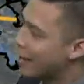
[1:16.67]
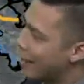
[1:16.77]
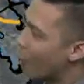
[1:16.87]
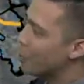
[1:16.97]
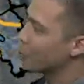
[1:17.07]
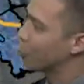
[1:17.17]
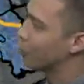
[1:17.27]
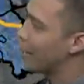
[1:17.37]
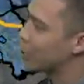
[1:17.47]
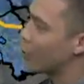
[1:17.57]
Now, winds will
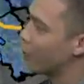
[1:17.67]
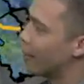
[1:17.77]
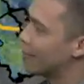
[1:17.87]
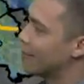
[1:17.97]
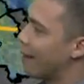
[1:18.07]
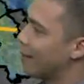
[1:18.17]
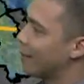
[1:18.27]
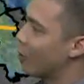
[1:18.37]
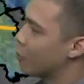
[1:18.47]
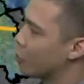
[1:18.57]
relax overnight tonight
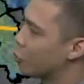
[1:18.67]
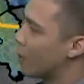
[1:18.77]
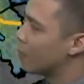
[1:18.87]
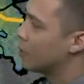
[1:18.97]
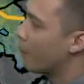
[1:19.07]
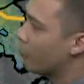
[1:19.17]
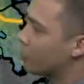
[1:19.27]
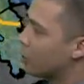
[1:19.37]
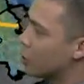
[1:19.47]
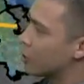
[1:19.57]
and also jump to double
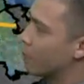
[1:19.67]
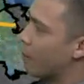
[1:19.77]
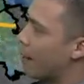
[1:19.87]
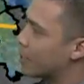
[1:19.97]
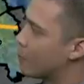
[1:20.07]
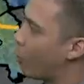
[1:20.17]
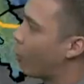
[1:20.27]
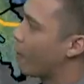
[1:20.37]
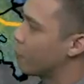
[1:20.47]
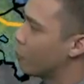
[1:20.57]
digits by
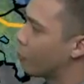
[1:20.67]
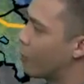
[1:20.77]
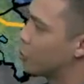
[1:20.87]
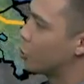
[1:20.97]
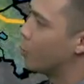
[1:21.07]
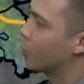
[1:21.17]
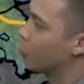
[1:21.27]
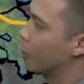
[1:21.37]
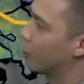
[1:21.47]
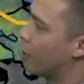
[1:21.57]
tomorrow afternoon around 2 and
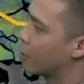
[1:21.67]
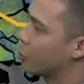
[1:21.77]
3 o'clock.